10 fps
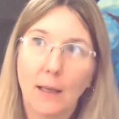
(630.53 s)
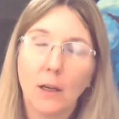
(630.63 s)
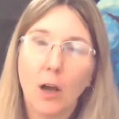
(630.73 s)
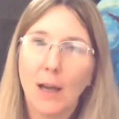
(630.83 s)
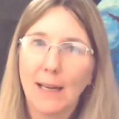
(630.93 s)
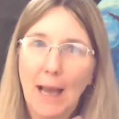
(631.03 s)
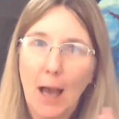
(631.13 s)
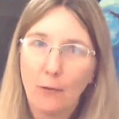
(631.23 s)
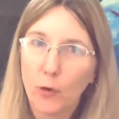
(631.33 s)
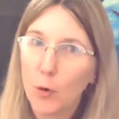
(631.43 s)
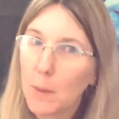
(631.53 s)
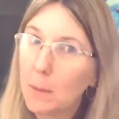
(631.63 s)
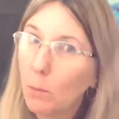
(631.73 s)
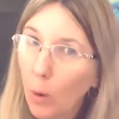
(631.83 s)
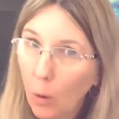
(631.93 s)
kind of cover a bit
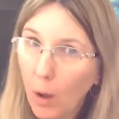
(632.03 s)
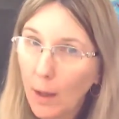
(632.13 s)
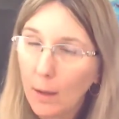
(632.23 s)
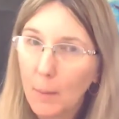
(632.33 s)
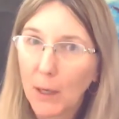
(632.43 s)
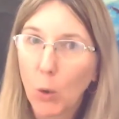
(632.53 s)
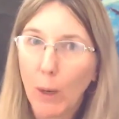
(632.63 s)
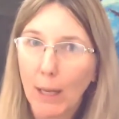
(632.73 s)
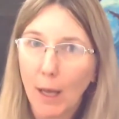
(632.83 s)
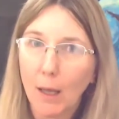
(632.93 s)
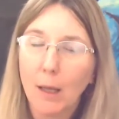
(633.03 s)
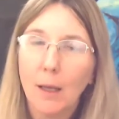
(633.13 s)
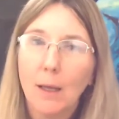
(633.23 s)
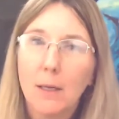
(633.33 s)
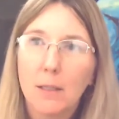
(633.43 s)
more, a bit quicker.
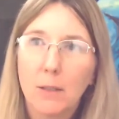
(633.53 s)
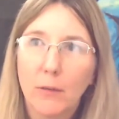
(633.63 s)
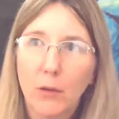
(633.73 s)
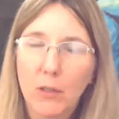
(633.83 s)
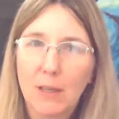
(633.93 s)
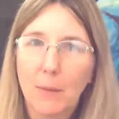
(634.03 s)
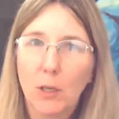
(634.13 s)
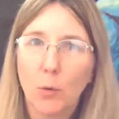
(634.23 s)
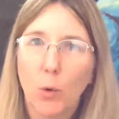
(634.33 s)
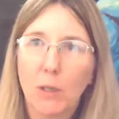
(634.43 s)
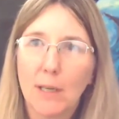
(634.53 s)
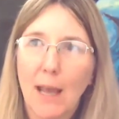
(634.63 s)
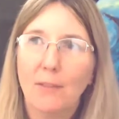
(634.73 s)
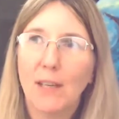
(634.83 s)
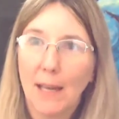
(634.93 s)
So if you've got something you want
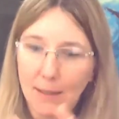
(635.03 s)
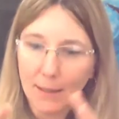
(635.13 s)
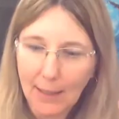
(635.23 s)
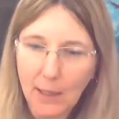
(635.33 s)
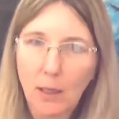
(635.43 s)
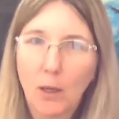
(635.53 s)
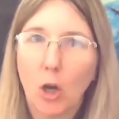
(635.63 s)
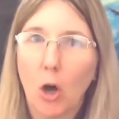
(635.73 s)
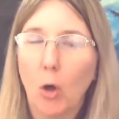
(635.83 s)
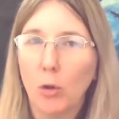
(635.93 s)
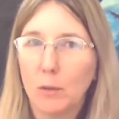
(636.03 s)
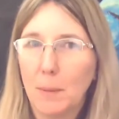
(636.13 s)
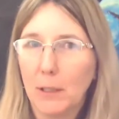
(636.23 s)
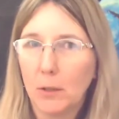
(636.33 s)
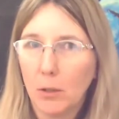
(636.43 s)
evidently gold,
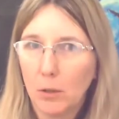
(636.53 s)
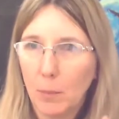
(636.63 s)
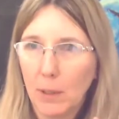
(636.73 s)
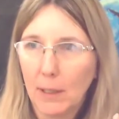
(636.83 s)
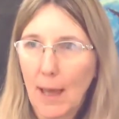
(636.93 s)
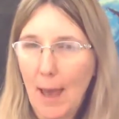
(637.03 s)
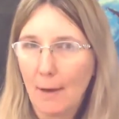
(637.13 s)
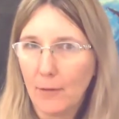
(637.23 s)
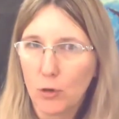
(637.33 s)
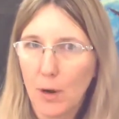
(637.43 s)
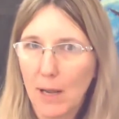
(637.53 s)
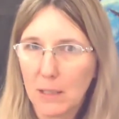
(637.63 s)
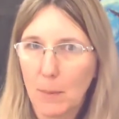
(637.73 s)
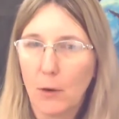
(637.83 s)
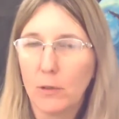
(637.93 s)
but have a
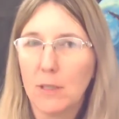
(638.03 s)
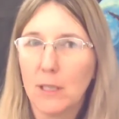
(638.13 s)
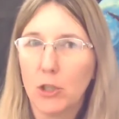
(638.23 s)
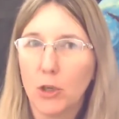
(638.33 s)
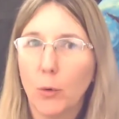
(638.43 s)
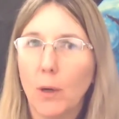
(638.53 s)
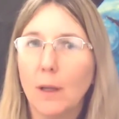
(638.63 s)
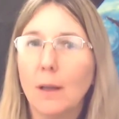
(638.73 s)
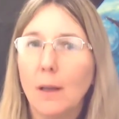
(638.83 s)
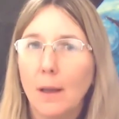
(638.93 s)
transparency to it,